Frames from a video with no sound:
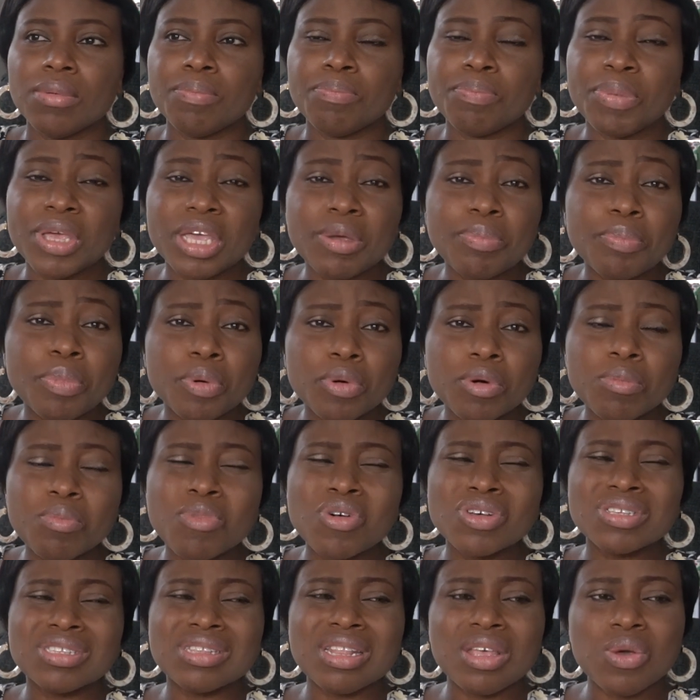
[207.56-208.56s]
people,
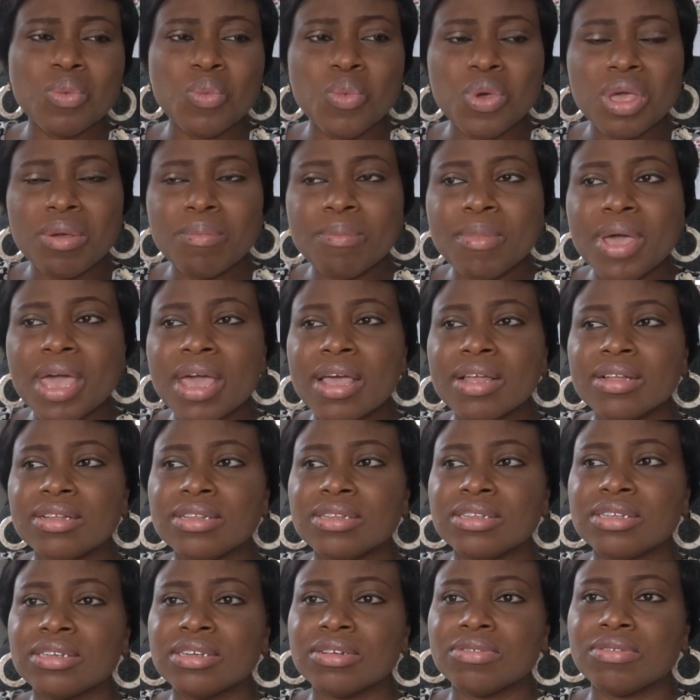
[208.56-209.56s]
mostly
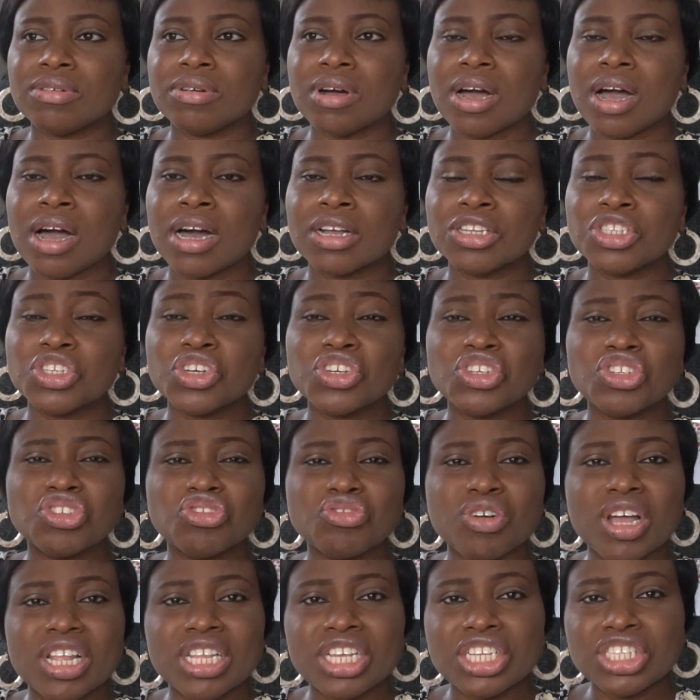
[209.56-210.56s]
women. They are done
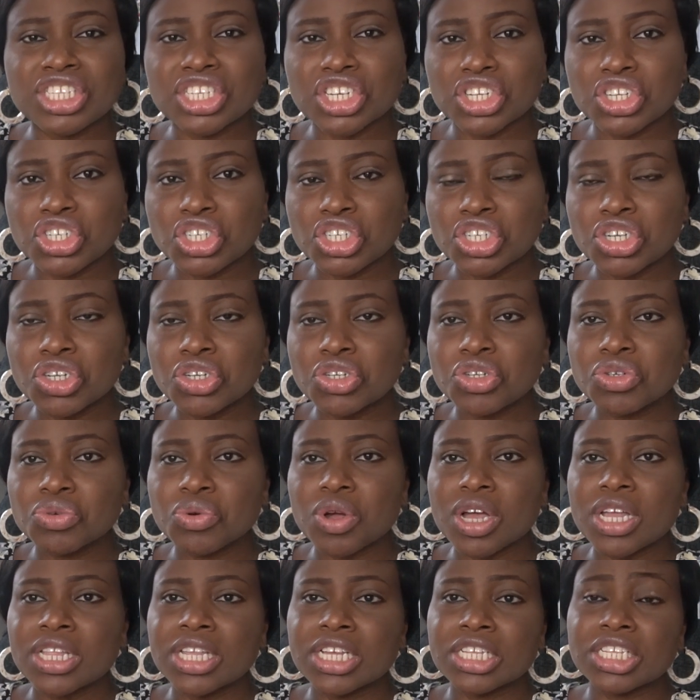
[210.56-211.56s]
training their
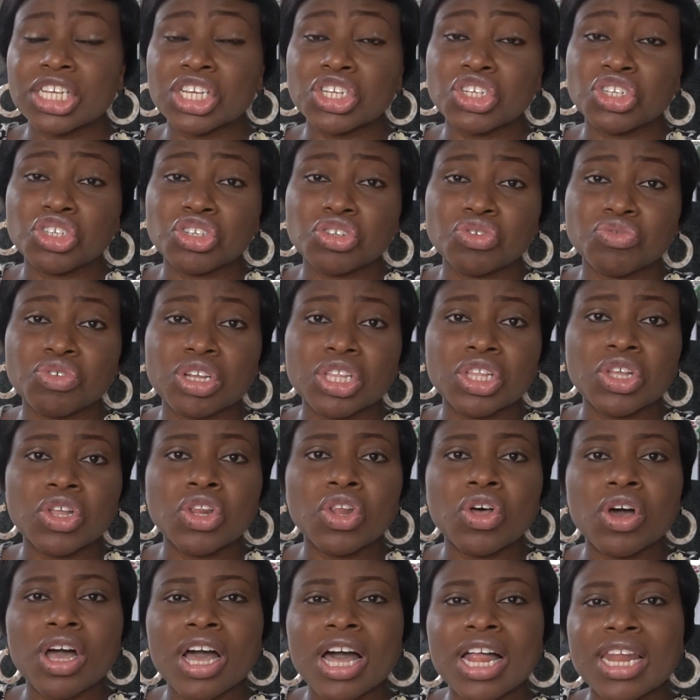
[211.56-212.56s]
children and their children no
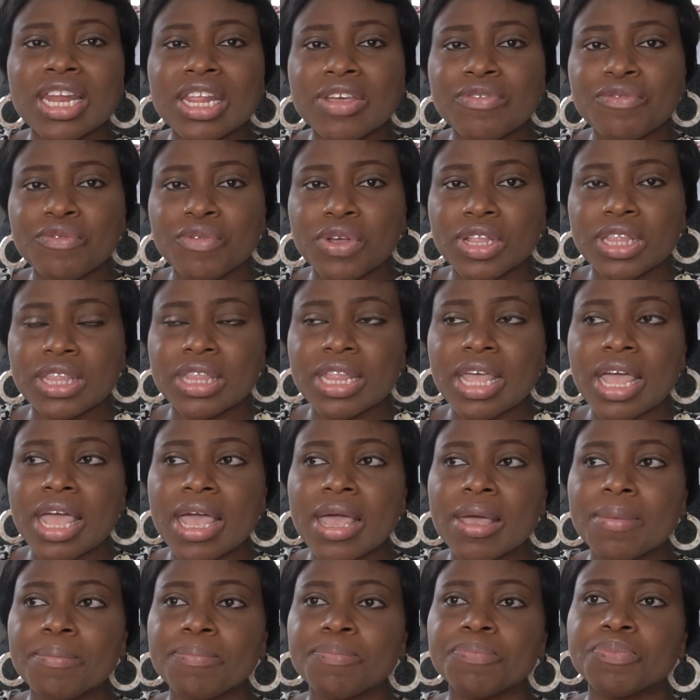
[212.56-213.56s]
longer live with
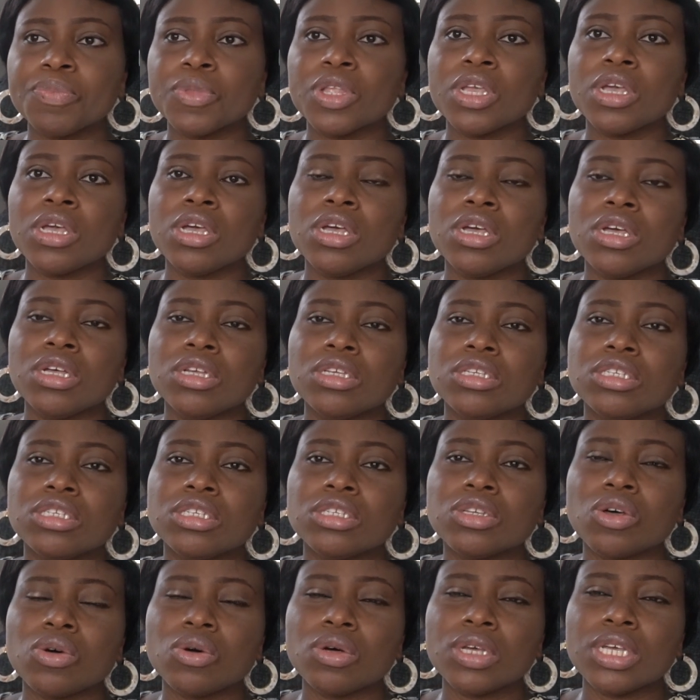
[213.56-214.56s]
them.
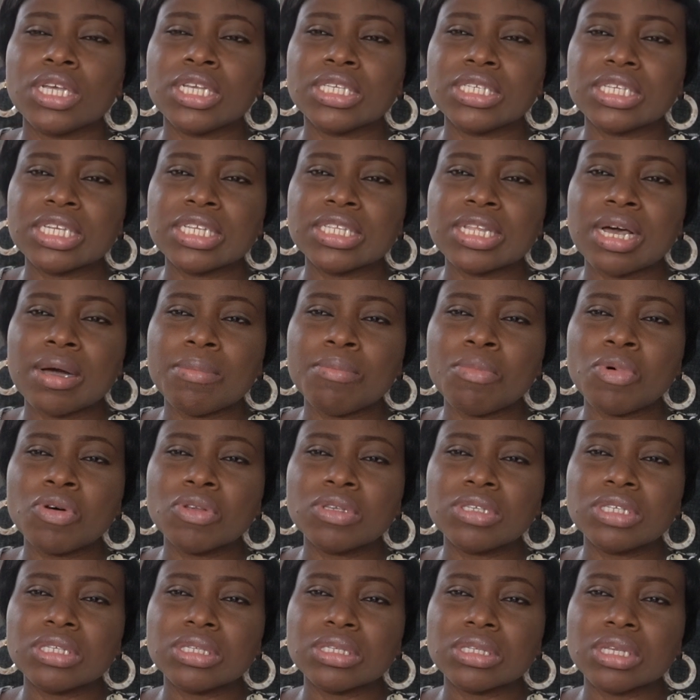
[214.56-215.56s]
So is it that
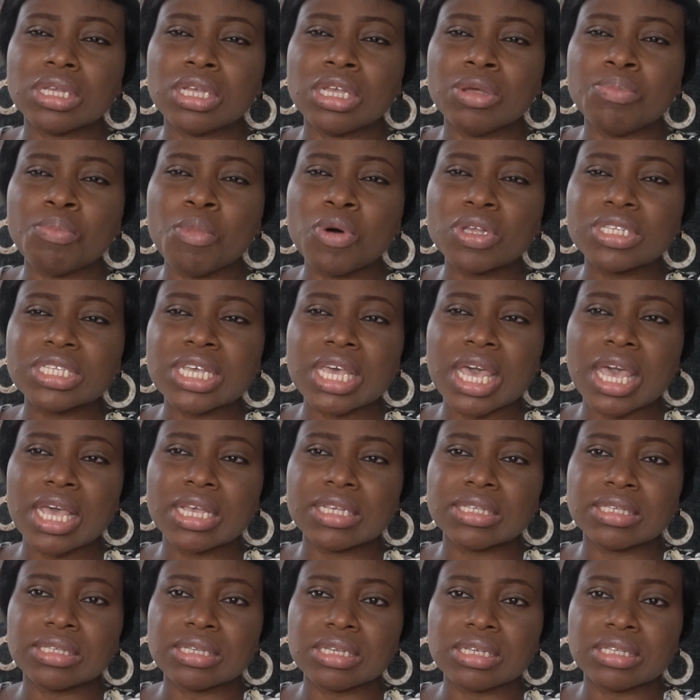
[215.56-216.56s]
in most
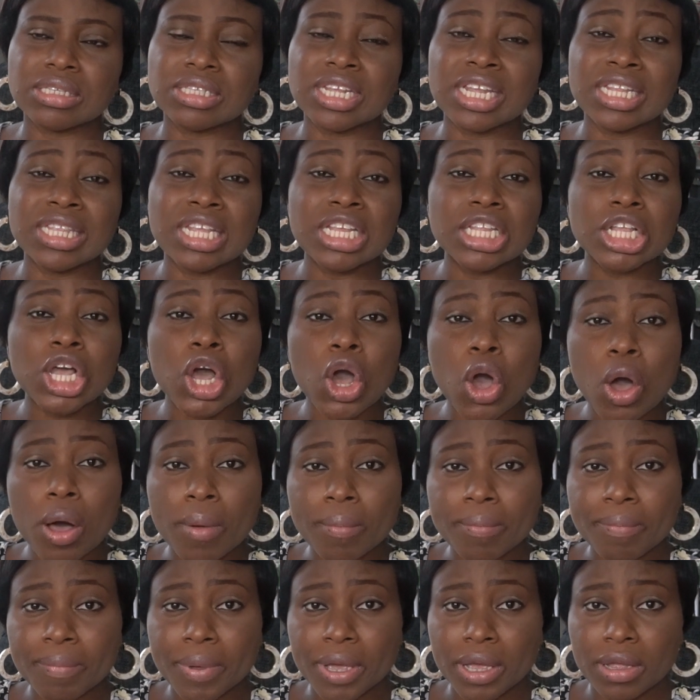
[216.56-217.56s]
cases they need
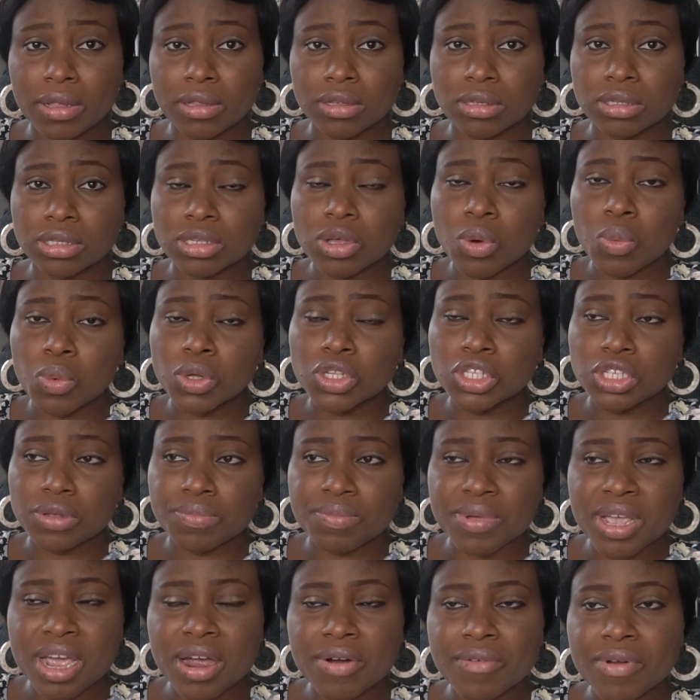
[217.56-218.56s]
company, someone to
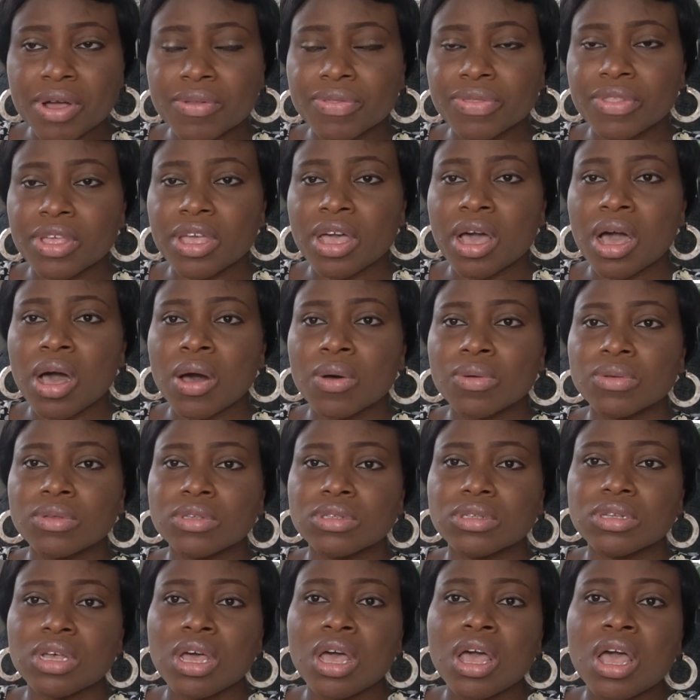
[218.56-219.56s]
be around the
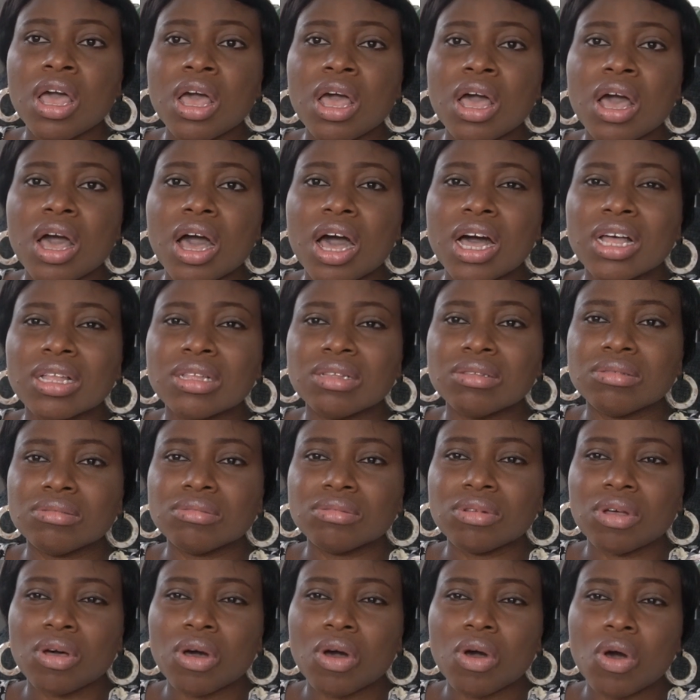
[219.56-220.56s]
house,
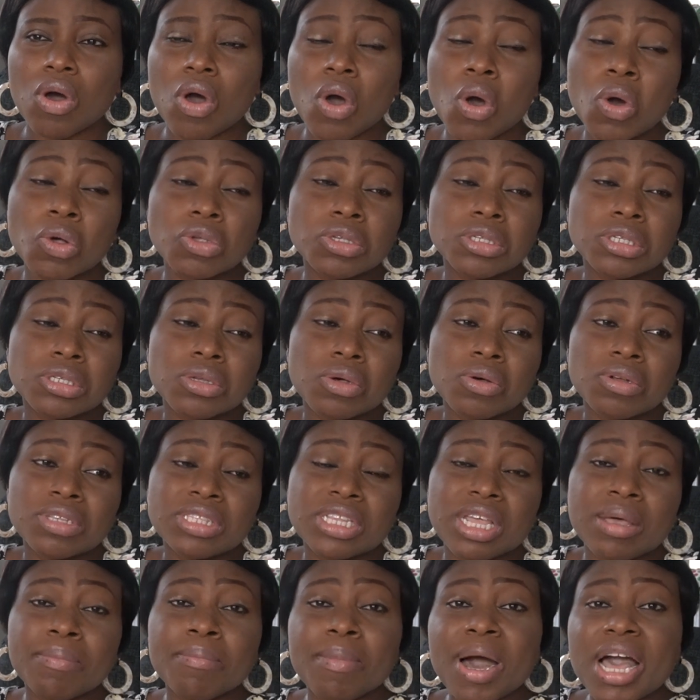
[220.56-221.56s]
and also
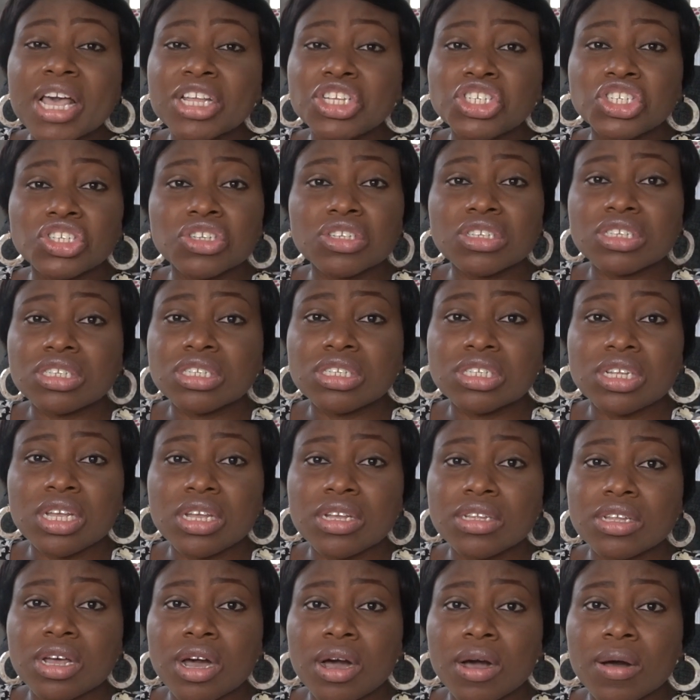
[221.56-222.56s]
they might just
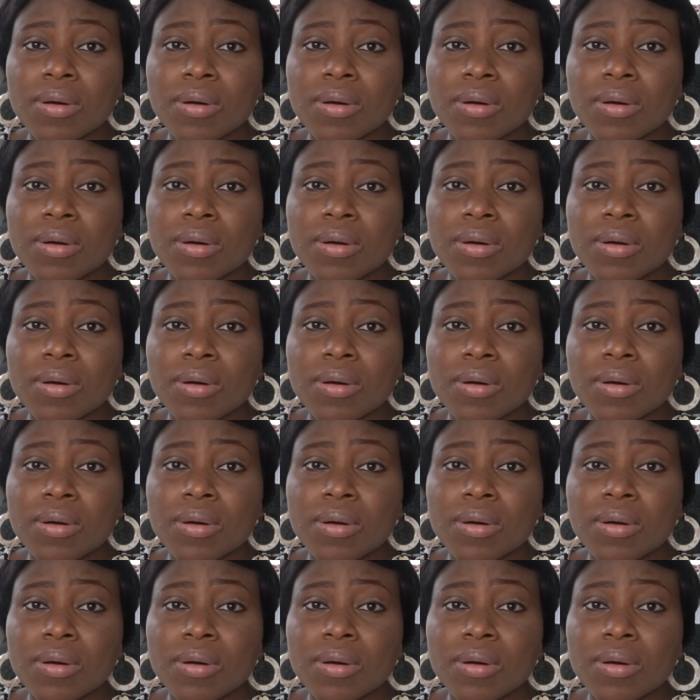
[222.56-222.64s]
need